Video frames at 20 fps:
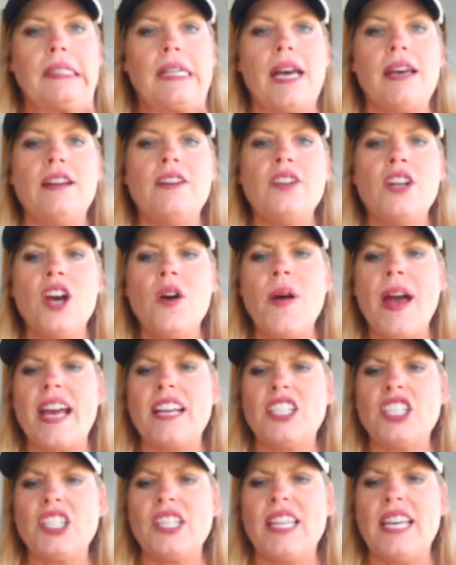I don't know,
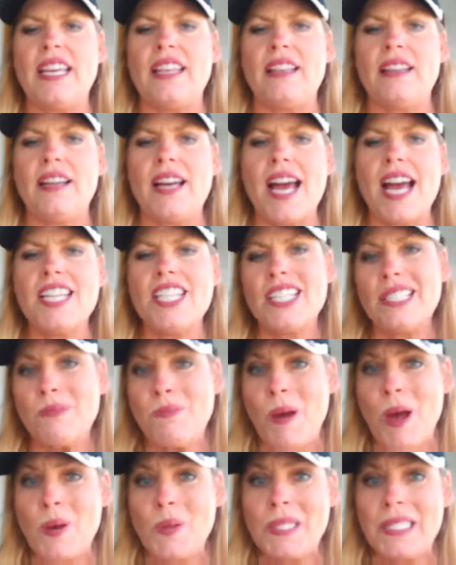actually. I
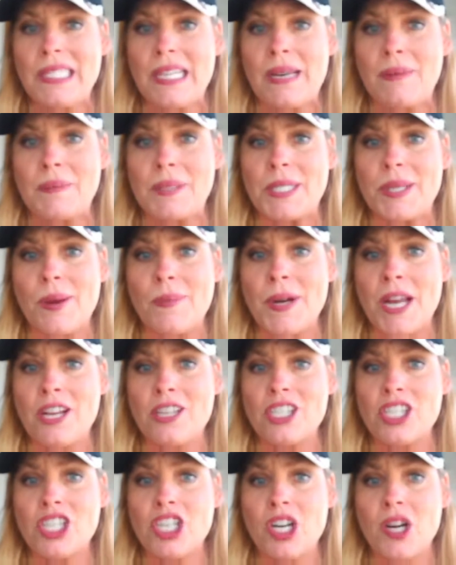just post them, so I'm
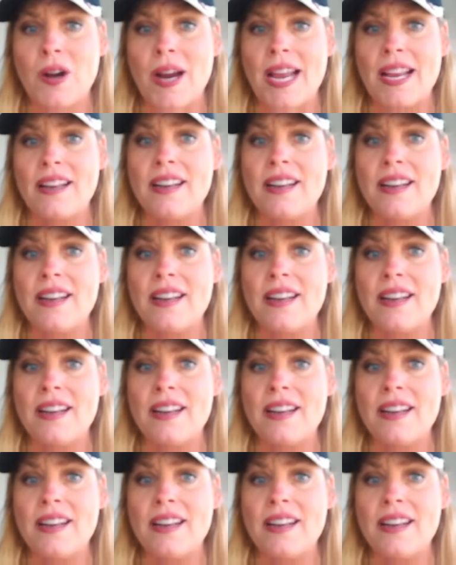not sure.